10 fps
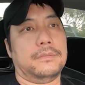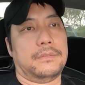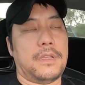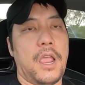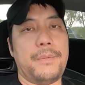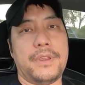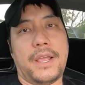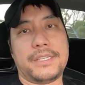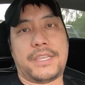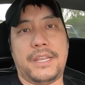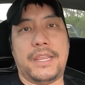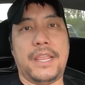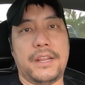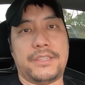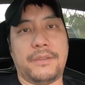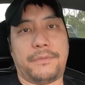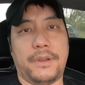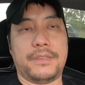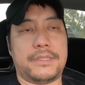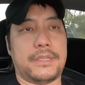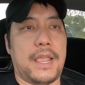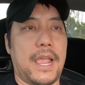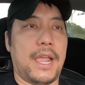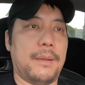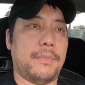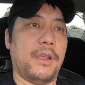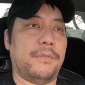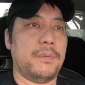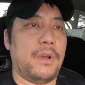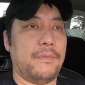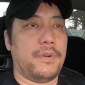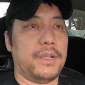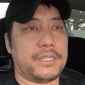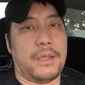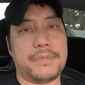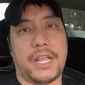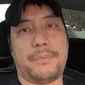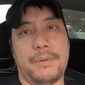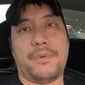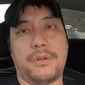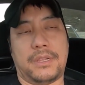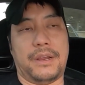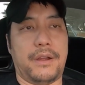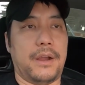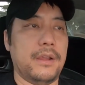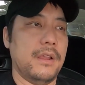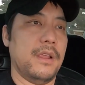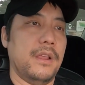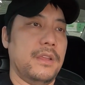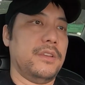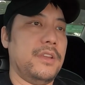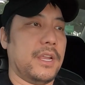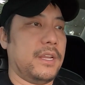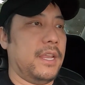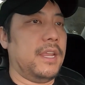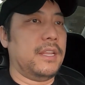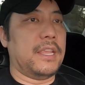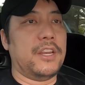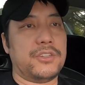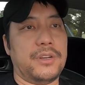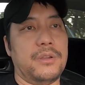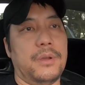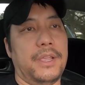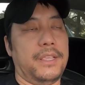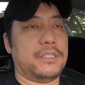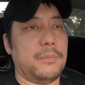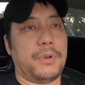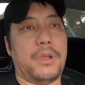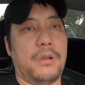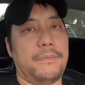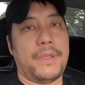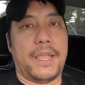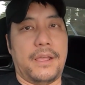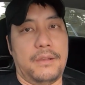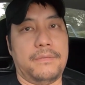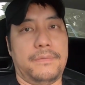I hope you guys can hear the difference. Hopefully my voice comes out a bit more clearer. You can hear the engine noise, the blow-off valve.